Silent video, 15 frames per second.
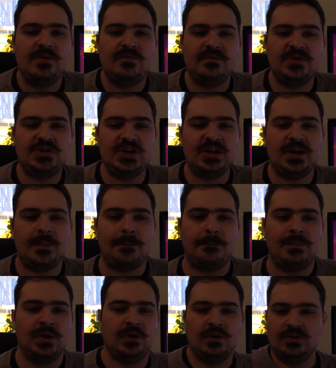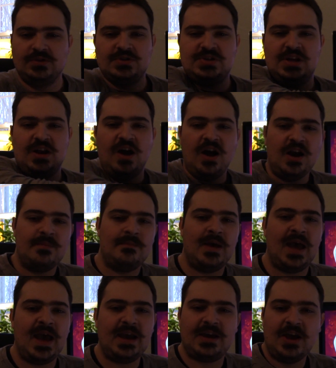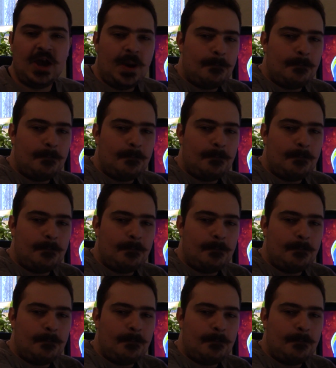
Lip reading: Vegeta pulls an arm back,